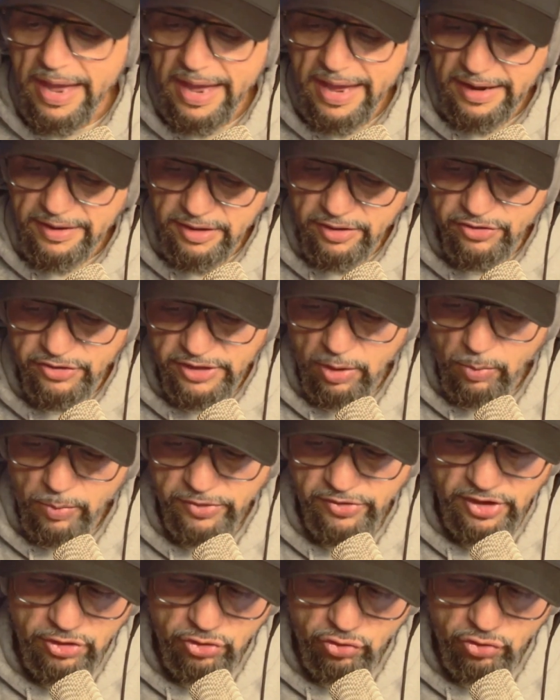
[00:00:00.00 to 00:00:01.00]

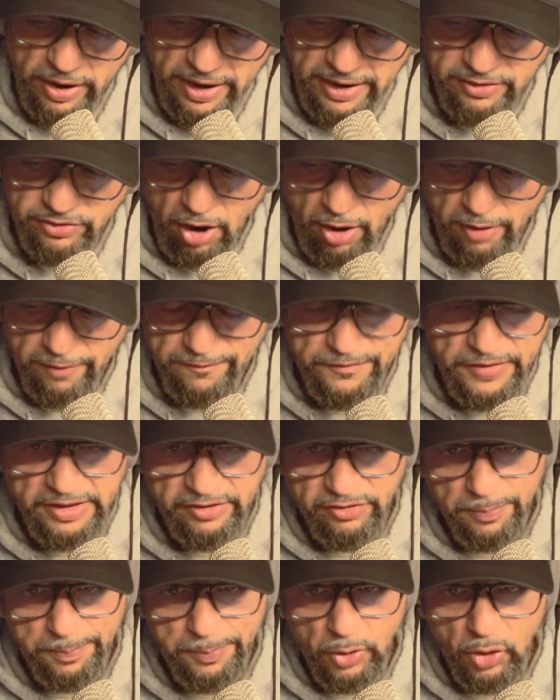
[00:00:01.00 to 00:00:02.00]
distinguishing traits are
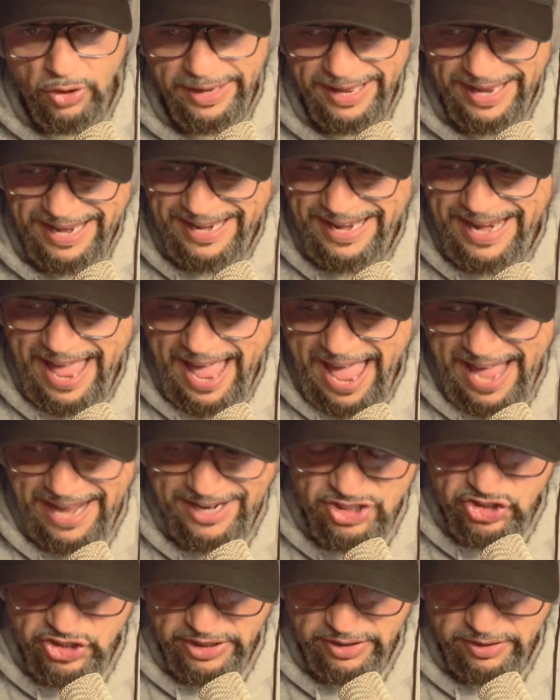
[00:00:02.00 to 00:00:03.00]
visible in
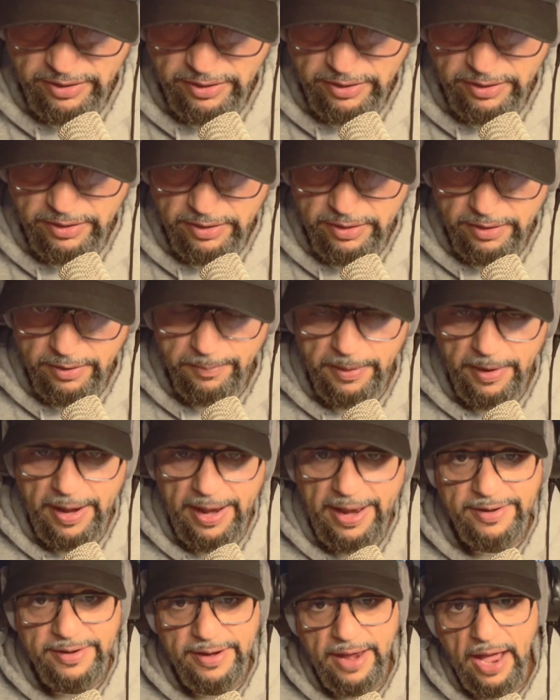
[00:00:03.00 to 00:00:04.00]
action
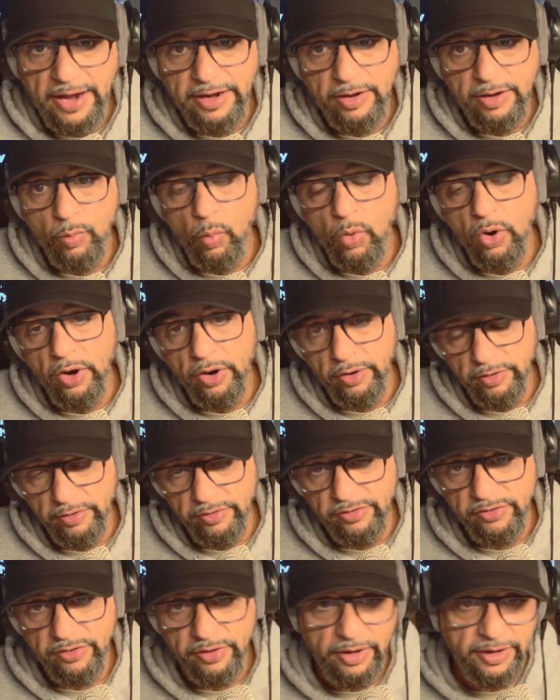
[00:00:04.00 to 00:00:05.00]
and not in
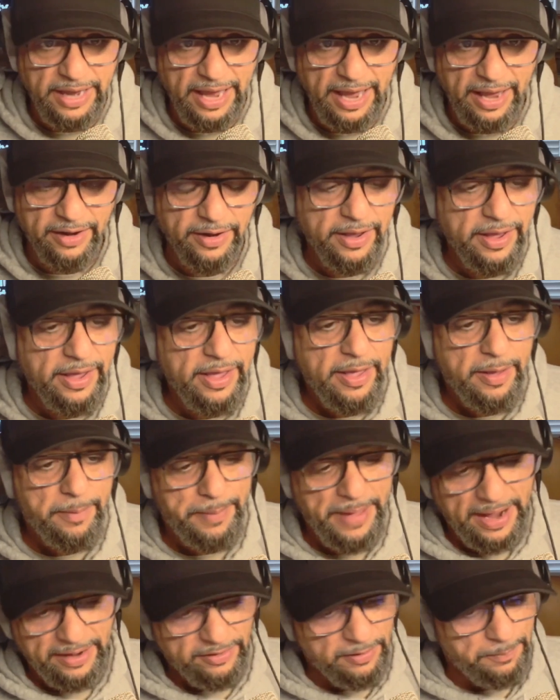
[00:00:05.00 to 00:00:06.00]
words. Again,
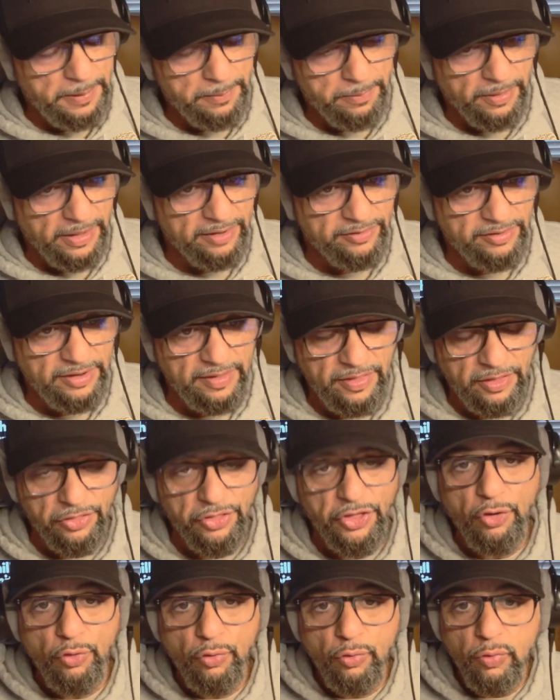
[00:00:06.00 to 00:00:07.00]
back to people that I see that
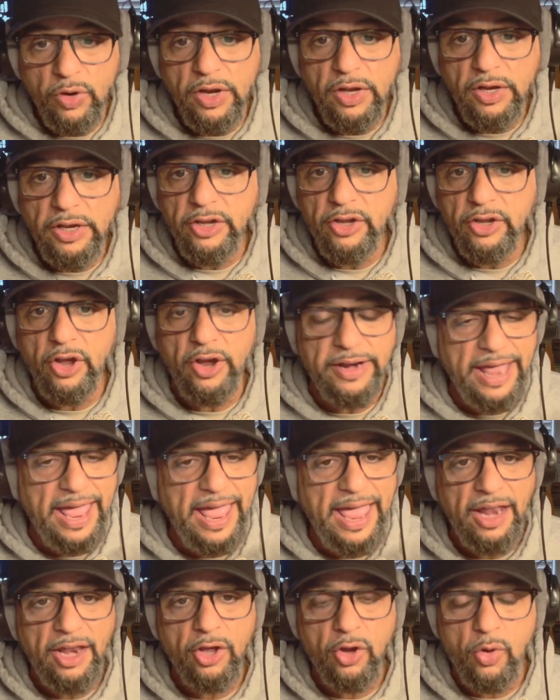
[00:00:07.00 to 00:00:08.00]
they're really good,
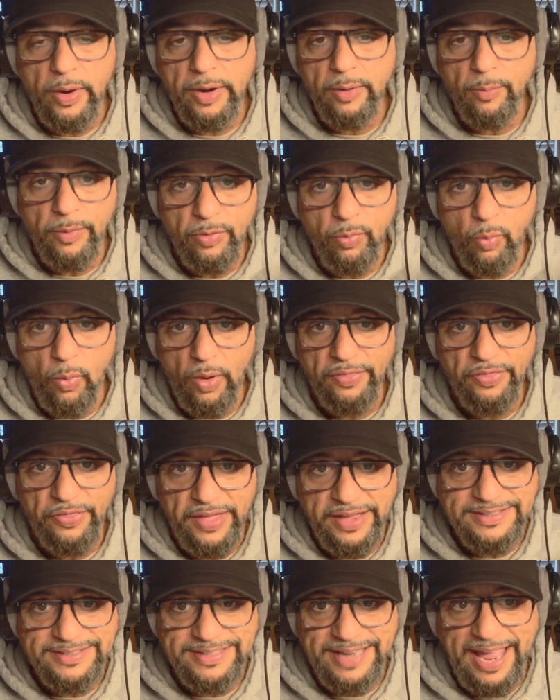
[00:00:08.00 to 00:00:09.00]
eloquent with what they
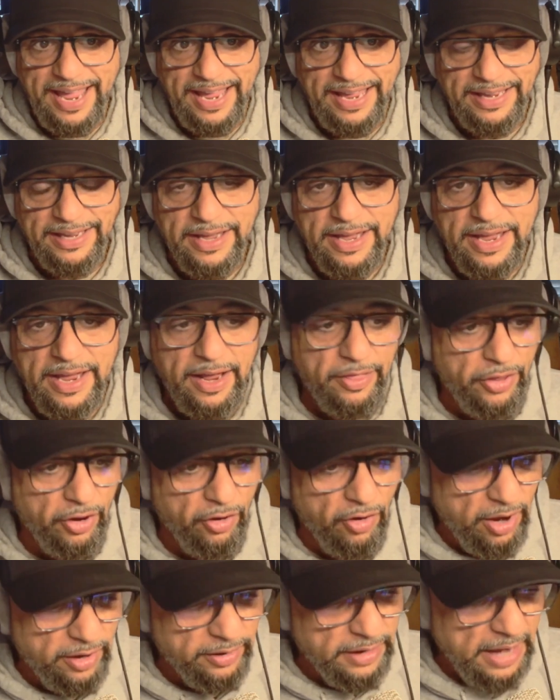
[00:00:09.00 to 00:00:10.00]
say. They're
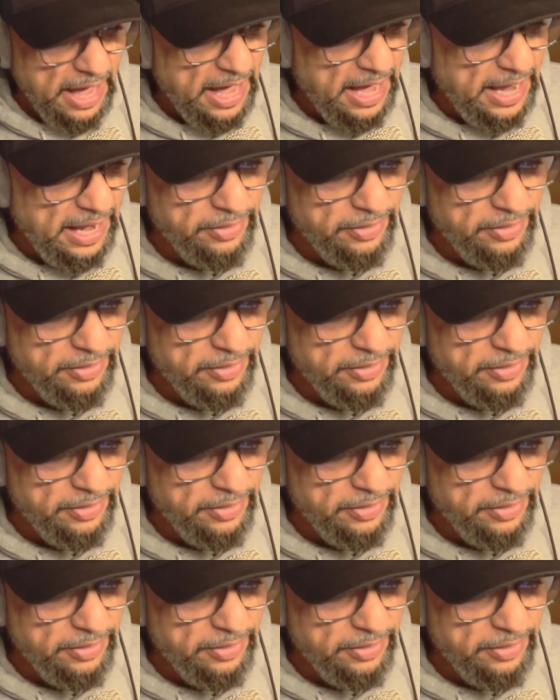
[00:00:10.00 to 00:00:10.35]
online,